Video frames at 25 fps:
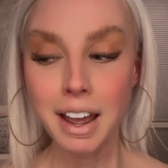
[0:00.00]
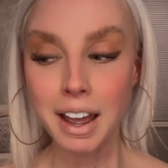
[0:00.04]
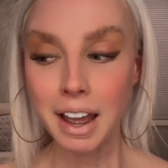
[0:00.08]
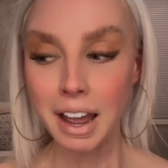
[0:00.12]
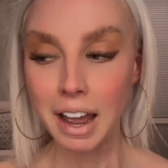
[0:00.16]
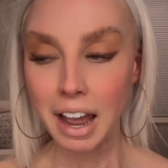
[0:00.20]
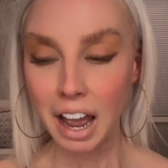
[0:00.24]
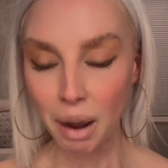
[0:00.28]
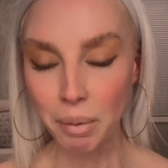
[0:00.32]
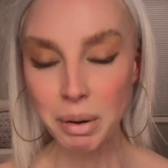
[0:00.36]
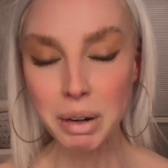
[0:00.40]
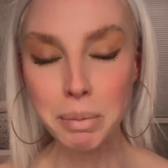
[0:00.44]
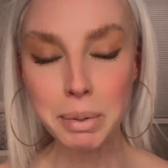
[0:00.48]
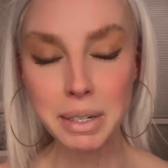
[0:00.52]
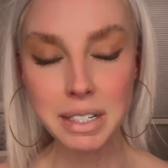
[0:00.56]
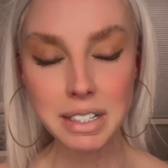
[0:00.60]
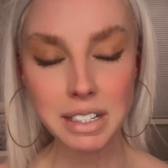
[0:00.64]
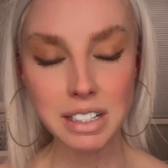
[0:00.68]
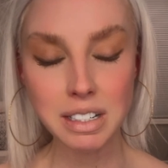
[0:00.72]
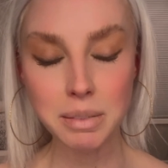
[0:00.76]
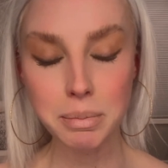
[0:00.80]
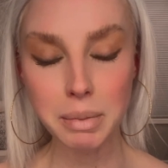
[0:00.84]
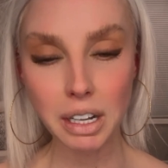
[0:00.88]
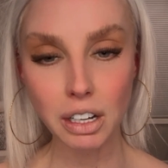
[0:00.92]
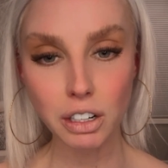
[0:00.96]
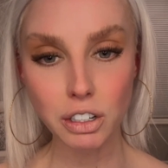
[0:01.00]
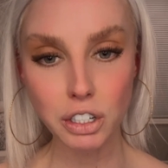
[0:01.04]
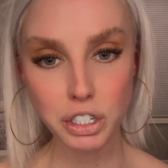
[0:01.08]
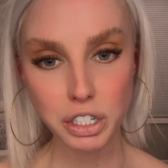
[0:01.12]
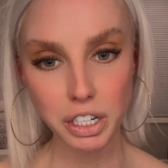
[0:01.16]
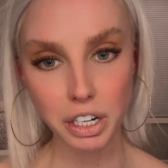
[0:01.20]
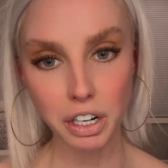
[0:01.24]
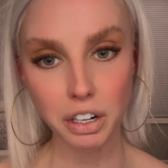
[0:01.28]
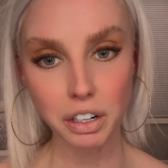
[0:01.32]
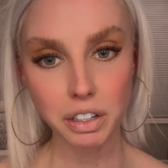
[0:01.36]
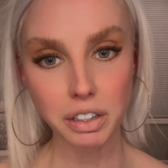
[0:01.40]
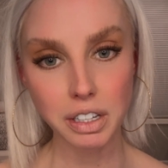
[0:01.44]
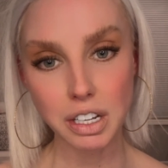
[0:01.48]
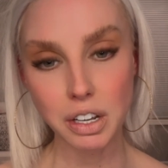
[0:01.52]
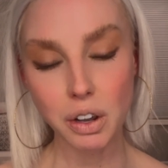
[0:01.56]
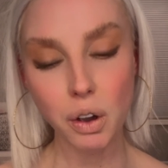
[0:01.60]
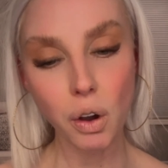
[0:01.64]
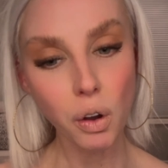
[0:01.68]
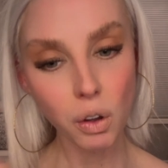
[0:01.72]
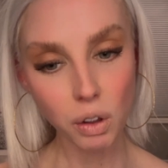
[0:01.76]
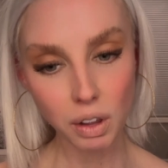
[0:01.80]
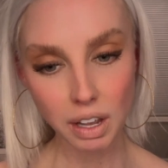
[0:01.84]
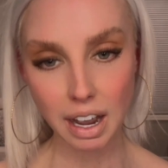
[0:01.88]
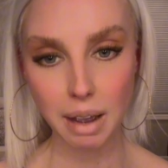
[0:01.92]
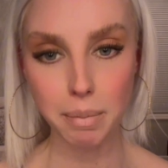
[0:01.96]
how many pieces of mail share the
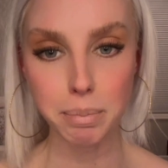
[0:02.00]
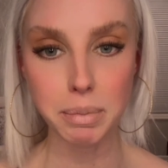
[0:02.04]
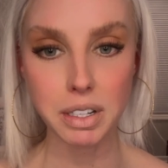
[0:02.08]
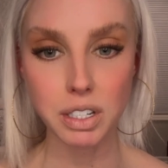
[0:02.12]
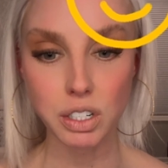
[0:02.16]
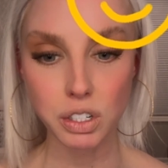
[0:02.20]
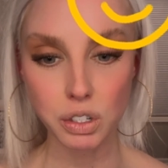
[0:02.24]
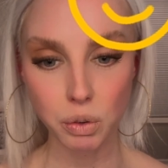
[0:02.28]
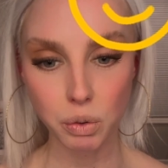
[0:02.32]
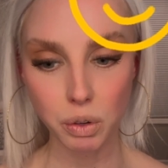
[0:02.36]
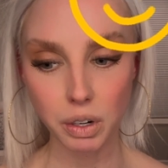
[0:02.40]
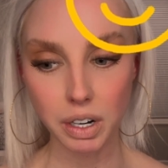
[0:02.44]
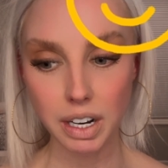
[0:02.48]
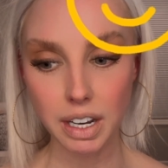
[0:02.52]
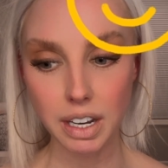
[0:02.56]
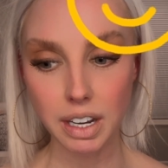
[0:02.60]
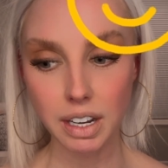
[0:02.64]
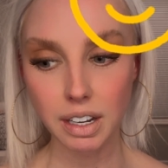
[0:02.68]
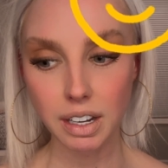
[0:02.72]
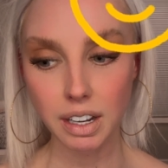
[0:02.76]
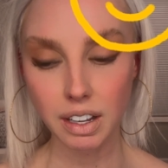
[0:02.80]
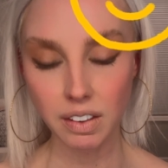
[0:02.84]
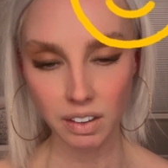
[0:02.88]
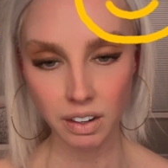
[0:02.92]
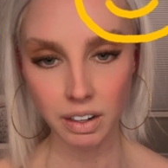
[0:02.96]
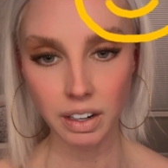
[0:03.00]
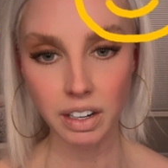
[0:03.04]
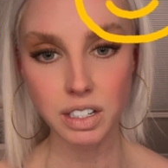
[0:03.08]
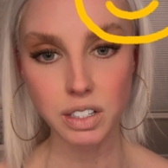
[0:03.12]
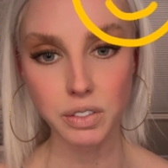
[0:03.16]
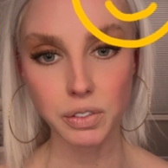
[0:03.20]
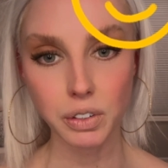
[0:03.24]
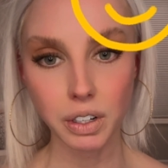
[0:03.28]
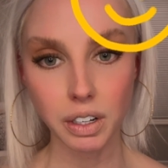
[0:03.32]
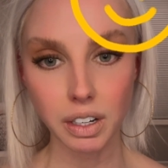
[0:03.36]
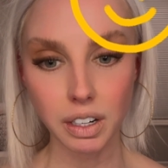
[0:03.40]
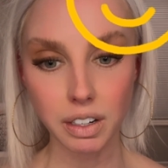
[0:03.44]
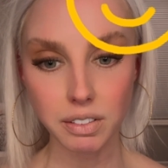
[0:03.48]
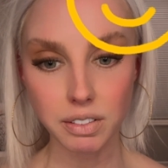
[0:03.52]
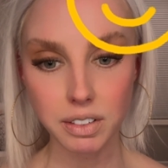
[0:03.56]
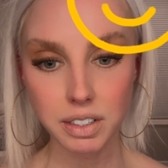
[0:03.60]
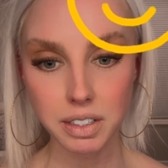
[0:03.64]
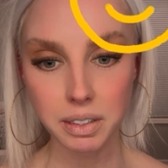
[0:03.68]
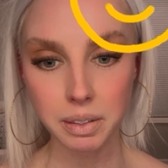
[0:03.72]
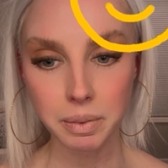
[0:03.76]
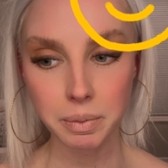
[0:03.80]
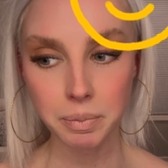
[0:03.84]
whole happy story and then ask for a gift?